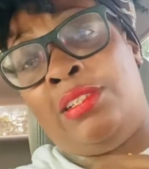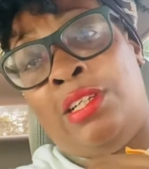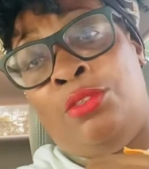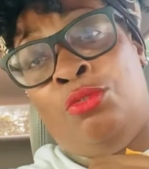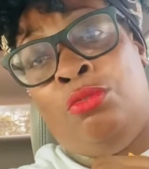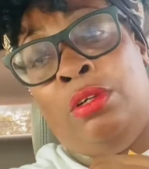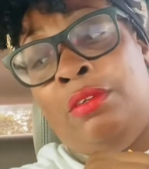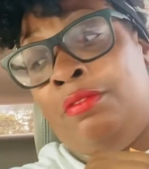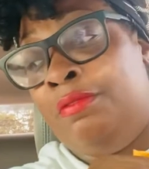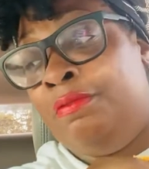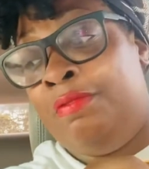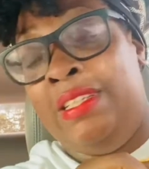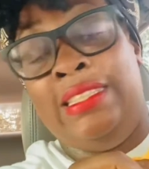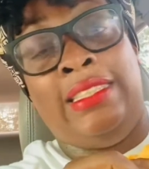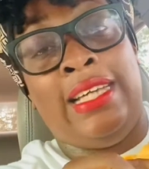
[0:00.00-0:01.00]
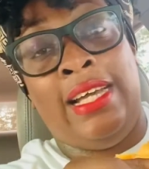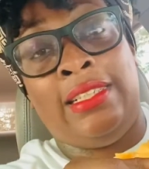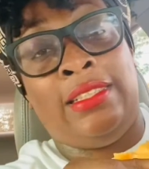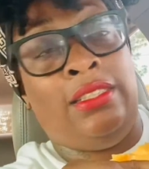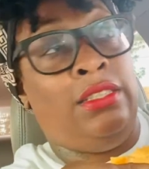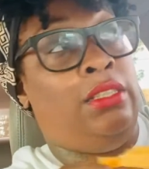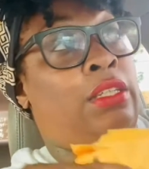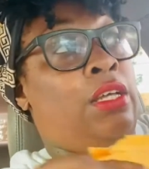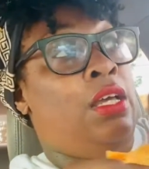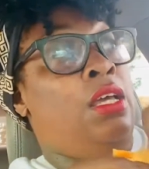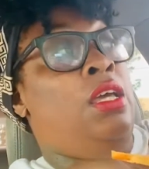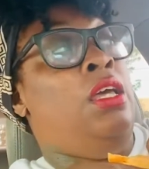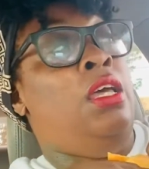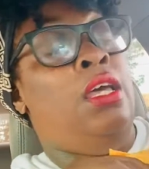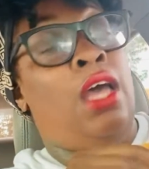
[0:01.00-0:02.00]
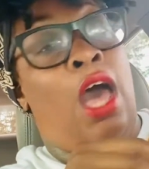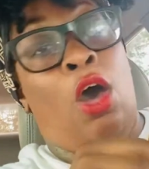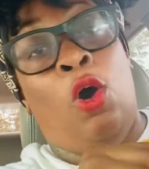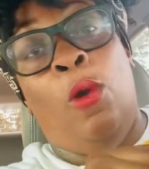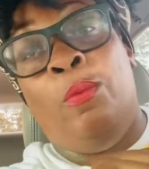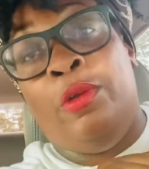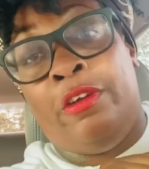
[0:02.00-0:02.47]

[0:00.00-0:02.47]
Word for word: doing fantastic. I hope your